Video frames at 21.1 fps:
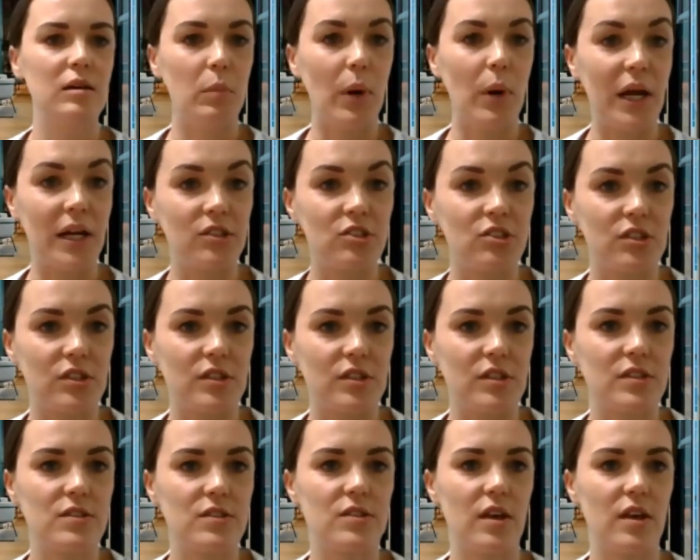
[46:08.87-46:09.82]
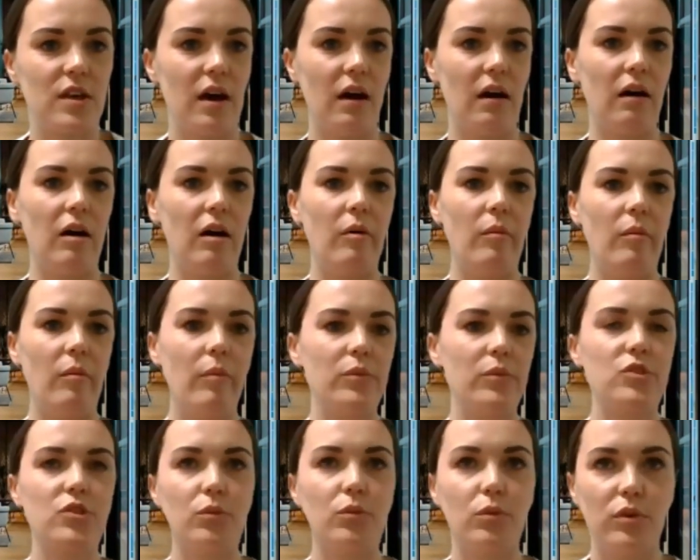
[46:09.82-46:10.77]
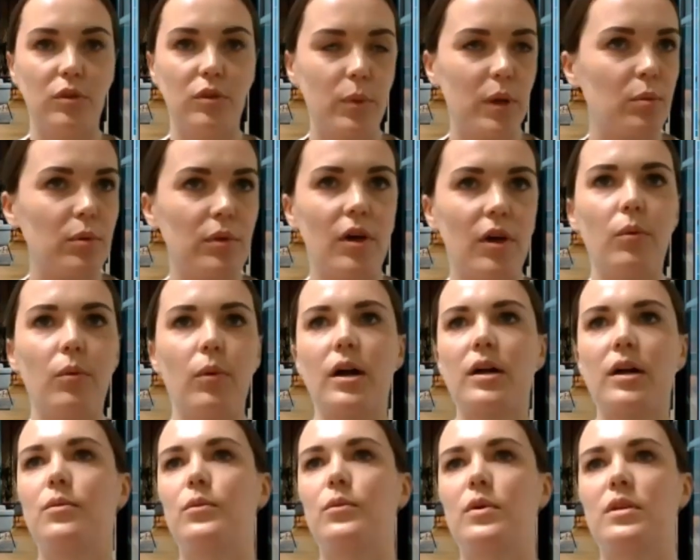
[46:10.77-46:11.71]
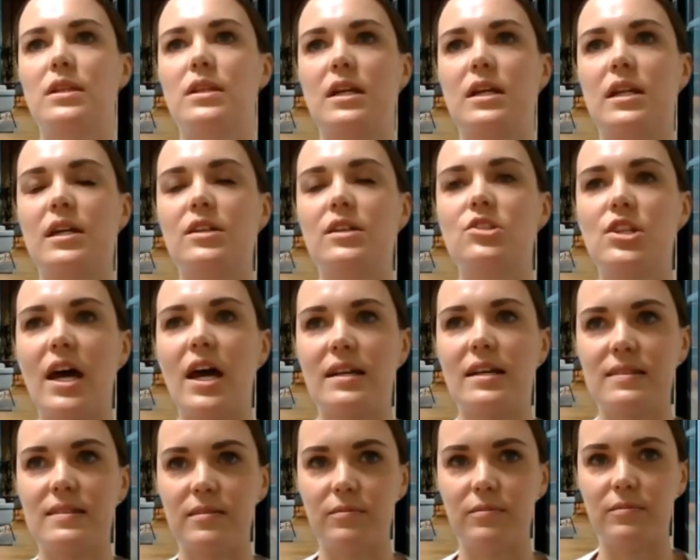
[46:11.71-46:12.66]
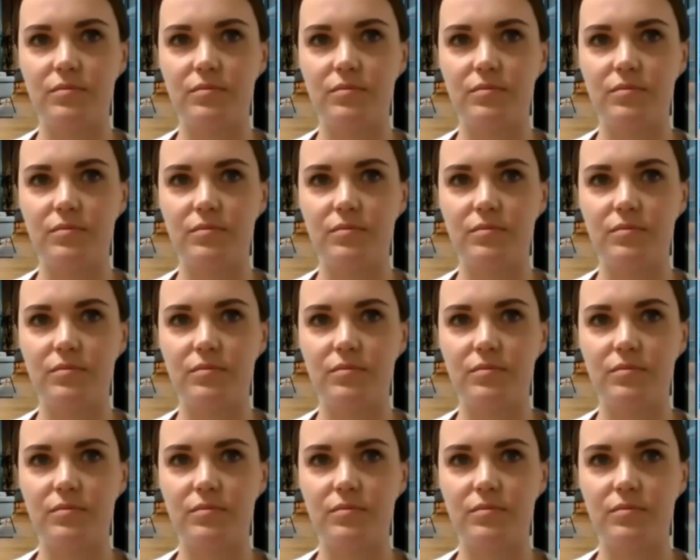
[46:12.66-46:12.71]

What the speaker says: patients, to other people that are working with the NHS.